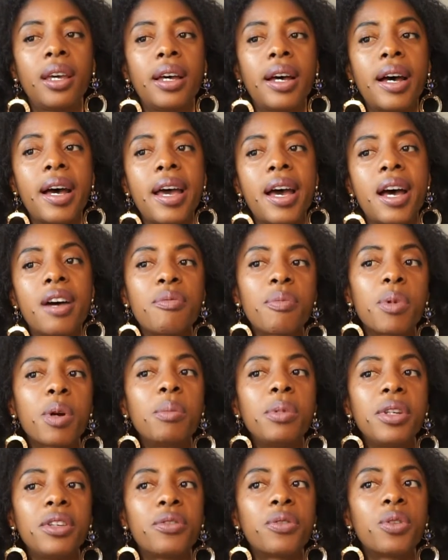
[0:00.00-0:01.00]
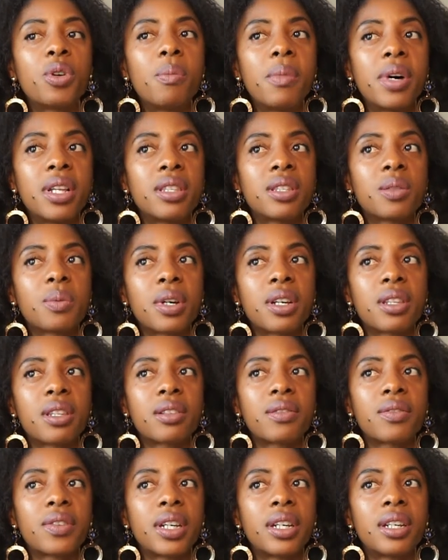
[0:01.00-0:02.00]
I have probably 4 months worth
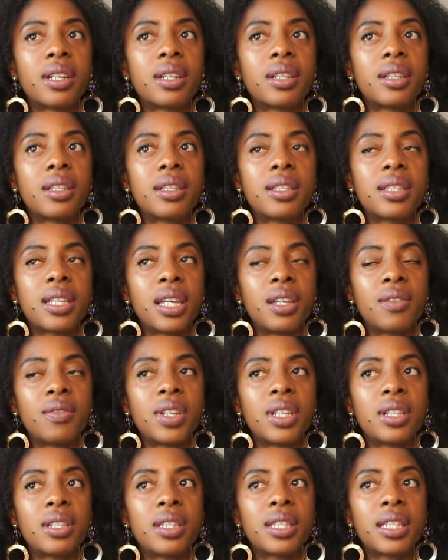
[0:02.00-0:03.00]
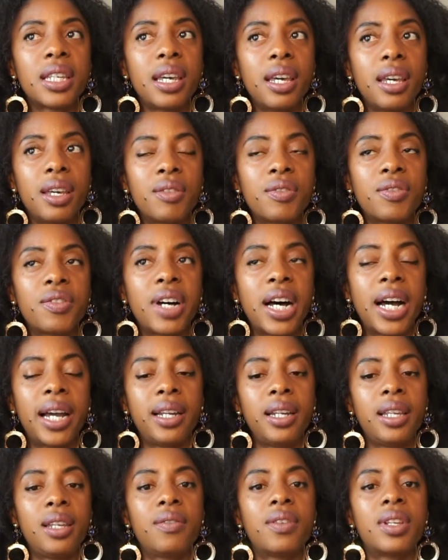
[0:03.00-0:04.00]
of savings. If I
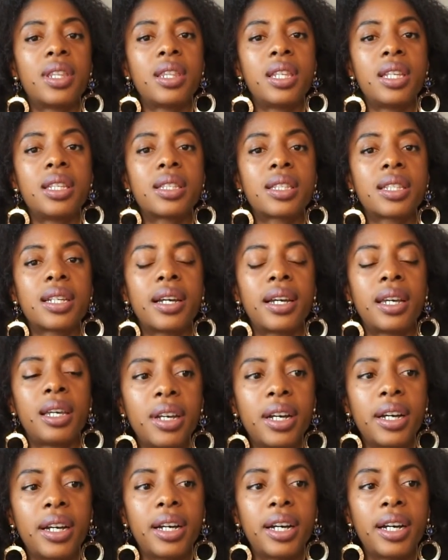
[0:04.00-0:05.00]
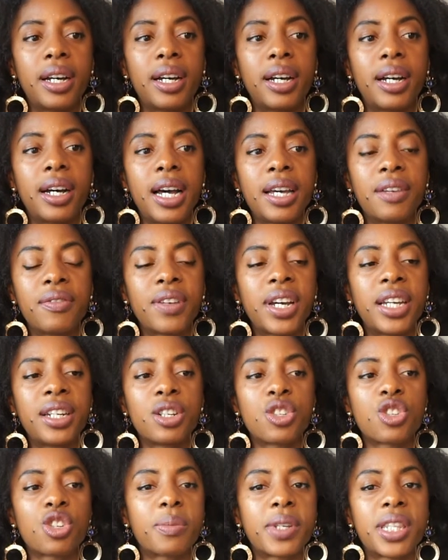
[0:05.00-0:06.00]
leave at this time, I find
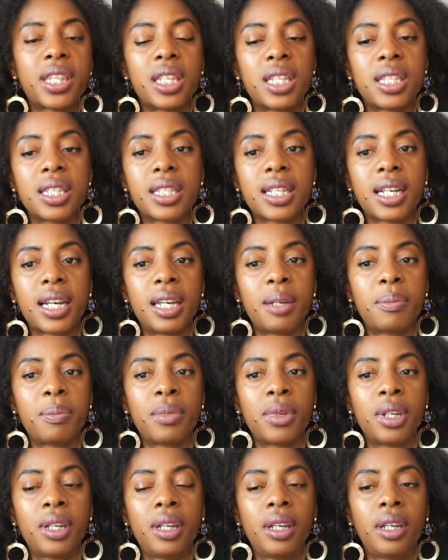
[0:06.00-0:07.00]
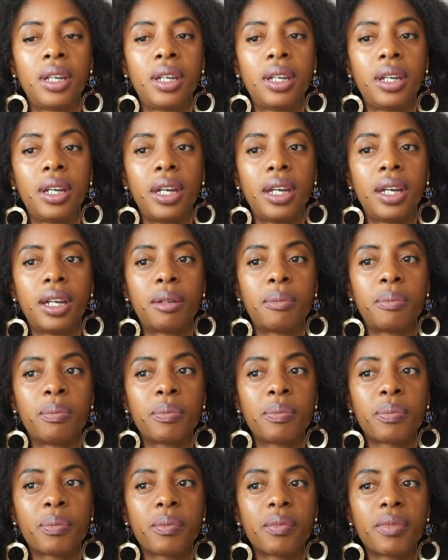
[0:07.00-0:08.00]
a job at this time.
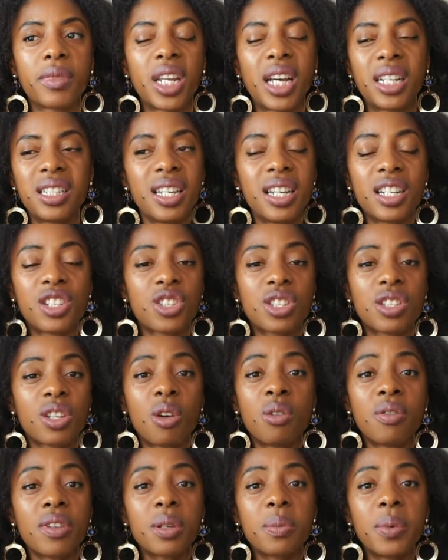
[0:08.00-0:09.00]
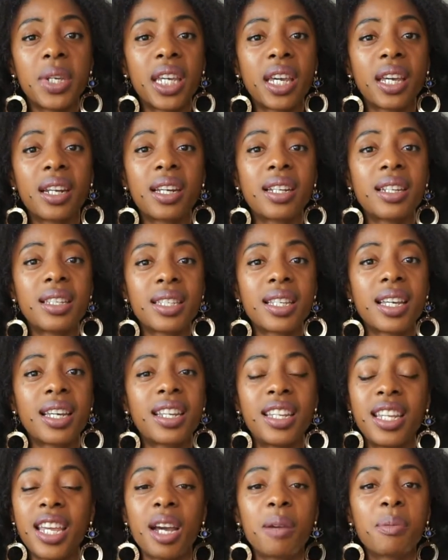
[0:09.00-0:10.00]
And yeah, just over the weekend I
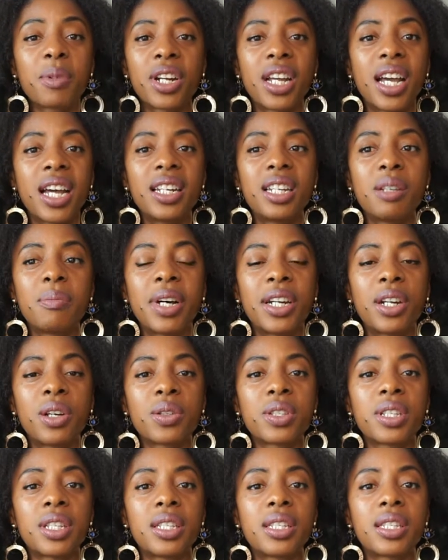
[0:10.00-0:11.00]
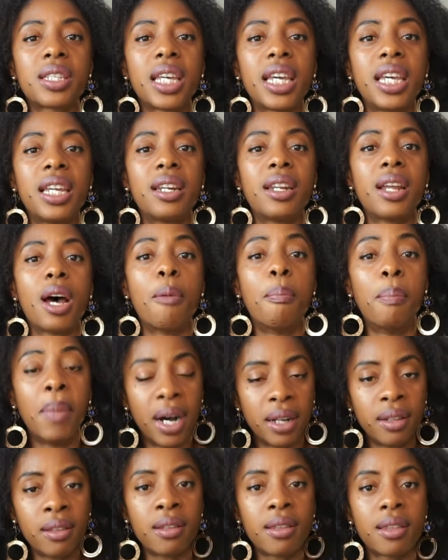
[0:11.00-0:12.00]
decided, I'm going to hand in my notice in a
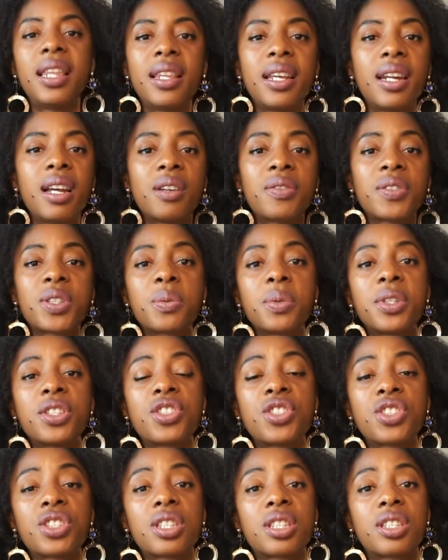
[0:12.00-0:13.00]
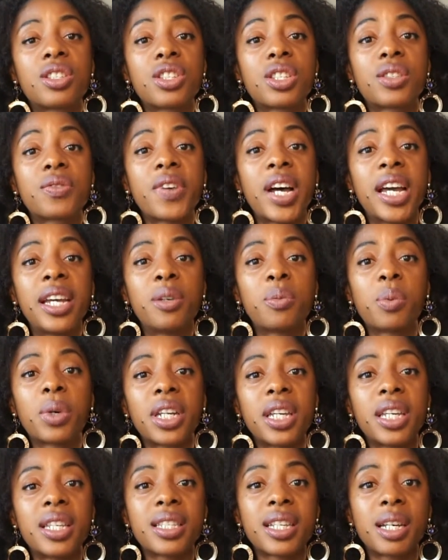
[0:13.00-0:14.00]
month, and then afterwards just find what
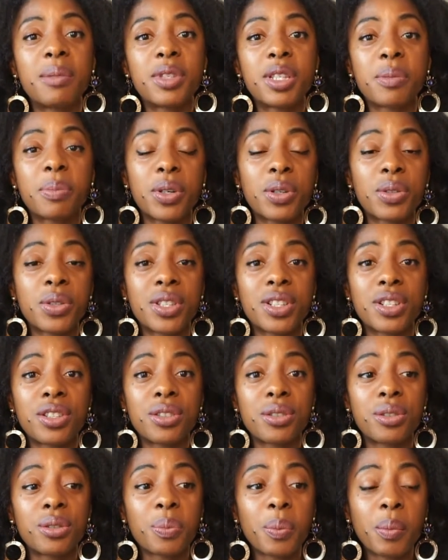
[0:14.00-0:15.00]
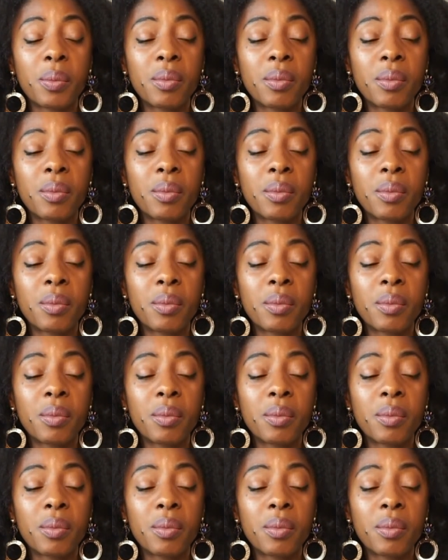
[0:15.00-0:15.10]
it is I'm supposed to do.